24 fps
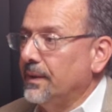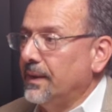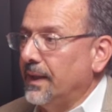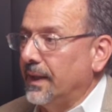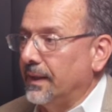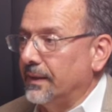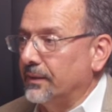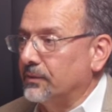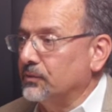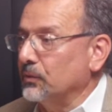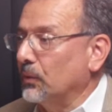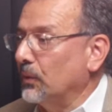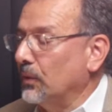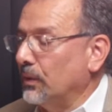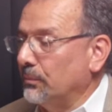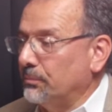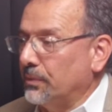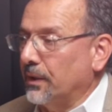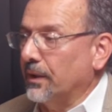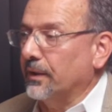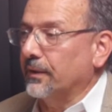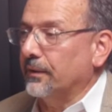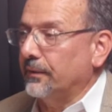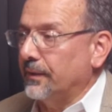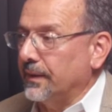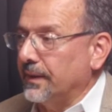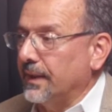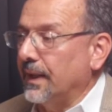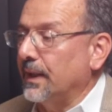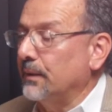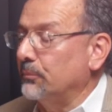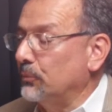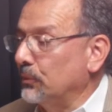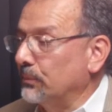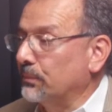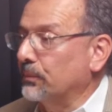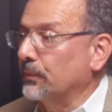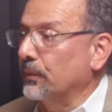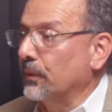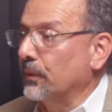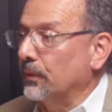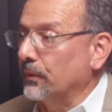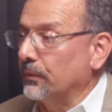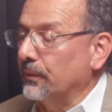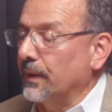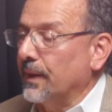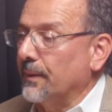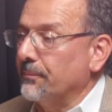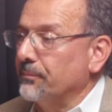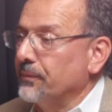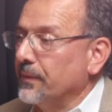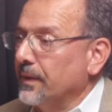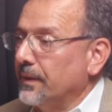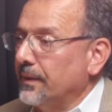and it's all part of the ABLE program.